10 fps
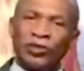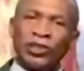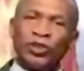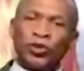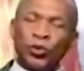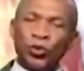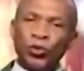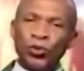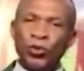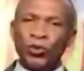the
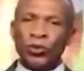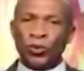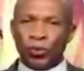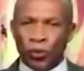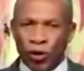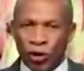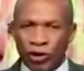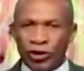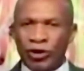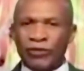true
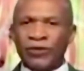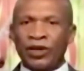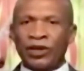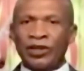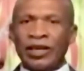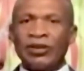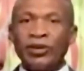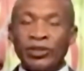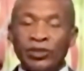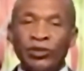word of God,
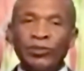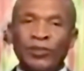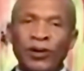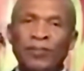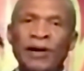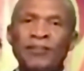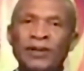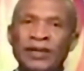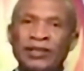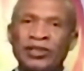according to the proper
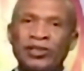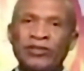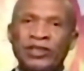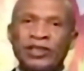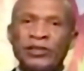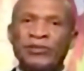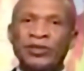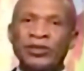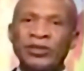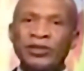application of the
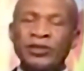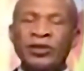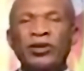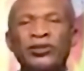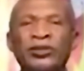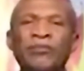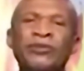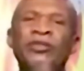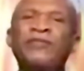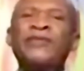scripture? Or some
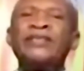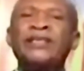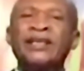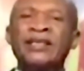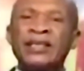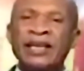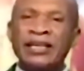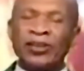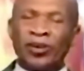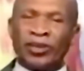surface thing that
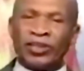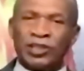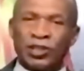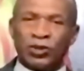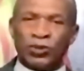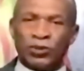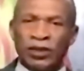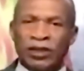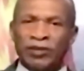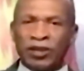encourages you to
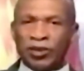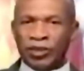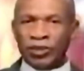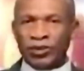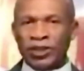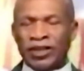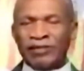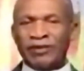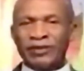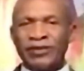live according to the
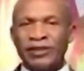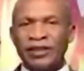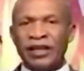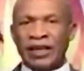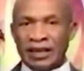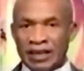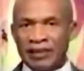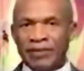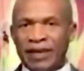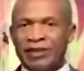devil and
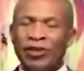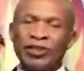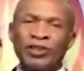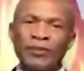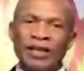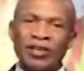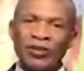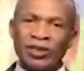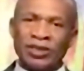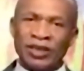claim that God is making you a